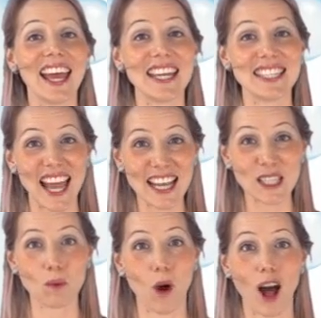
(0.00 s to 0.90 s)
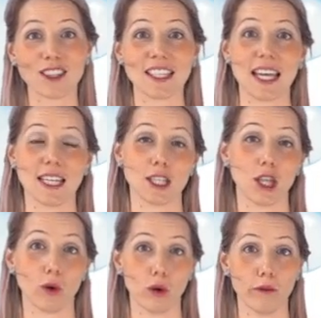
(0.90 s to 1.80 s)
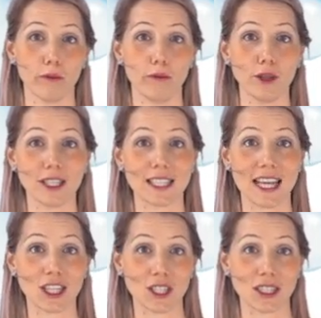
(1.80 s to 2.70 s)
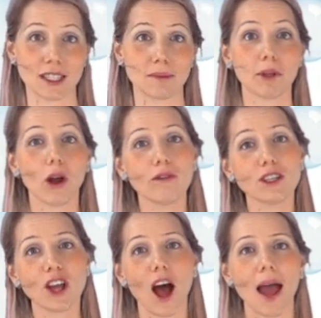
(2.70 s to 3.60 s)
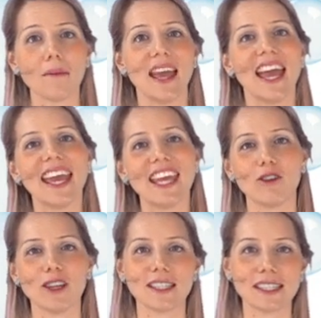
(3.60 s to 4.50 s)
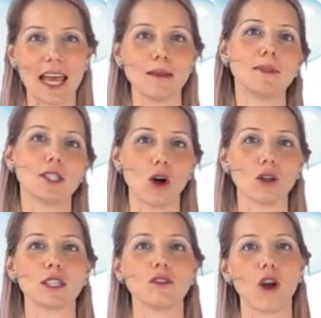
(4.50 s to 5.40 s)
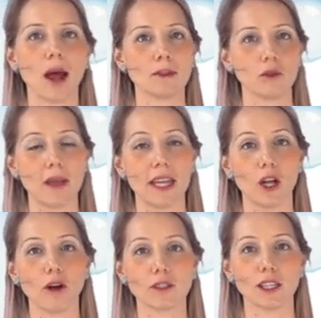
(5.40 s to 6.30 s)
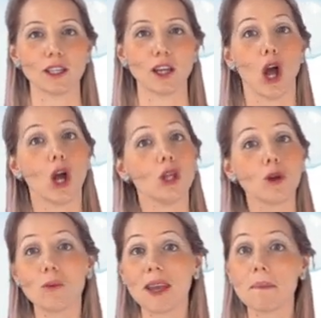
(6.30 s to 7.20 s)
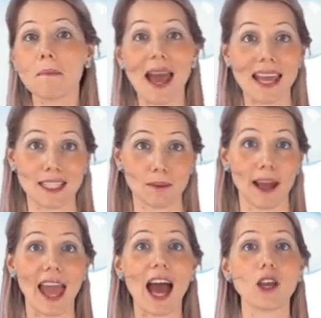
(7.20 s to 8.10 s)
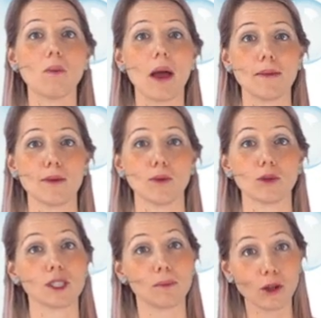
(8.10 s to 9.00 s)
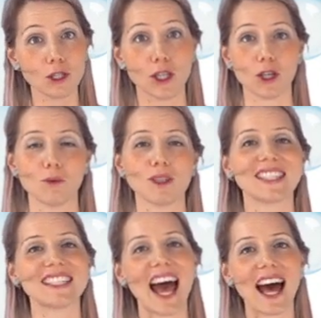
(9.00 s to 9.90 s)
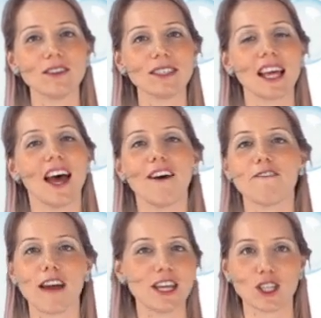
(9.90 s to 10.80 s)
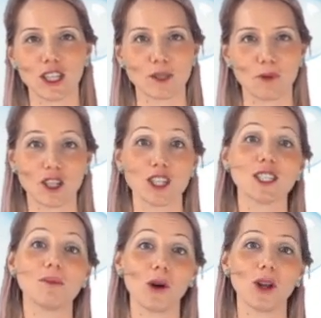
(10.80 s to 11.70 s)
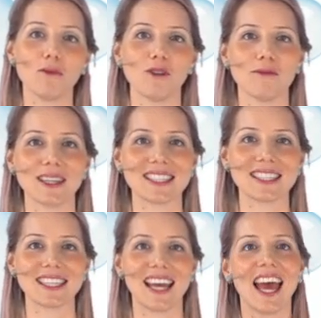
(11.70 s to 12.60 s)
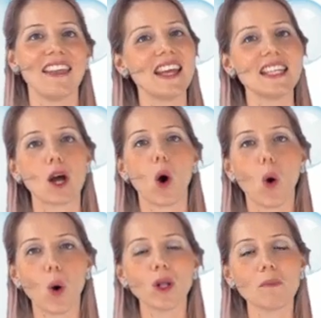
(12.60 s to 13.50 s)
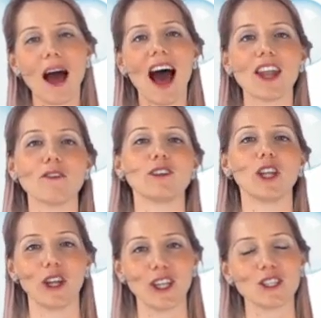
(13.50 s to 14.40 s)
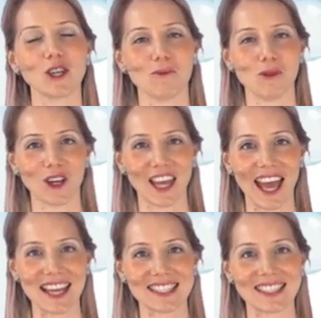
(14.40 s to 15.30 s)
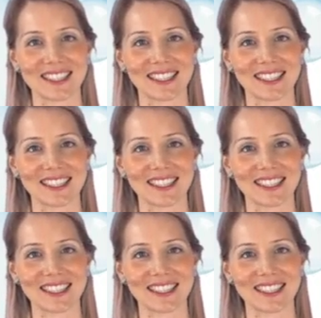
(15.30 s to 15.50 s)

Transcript: It takes a while to get into the groove of music sessions, but over time, hearing the same songs and rhymes repeated often, you'll be amazed by how your baby will respond to you with sounds, facial expressions and body movements. These are all a part of learning to communicate.